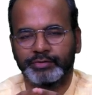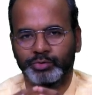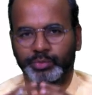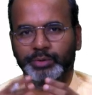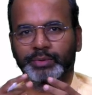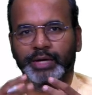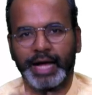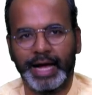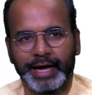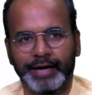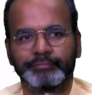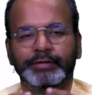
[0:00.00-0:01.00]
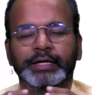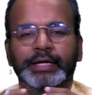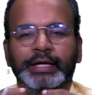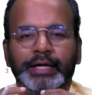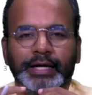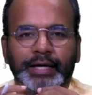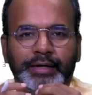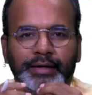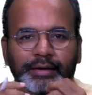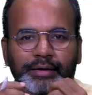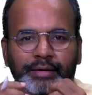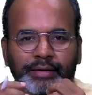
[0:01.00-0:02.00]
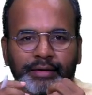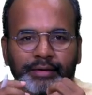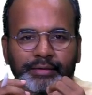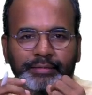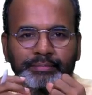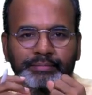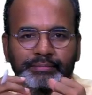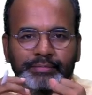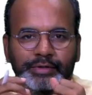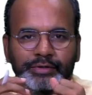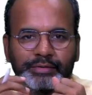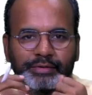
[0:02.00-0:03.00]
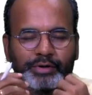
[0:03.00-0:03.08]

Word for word: So we will have um,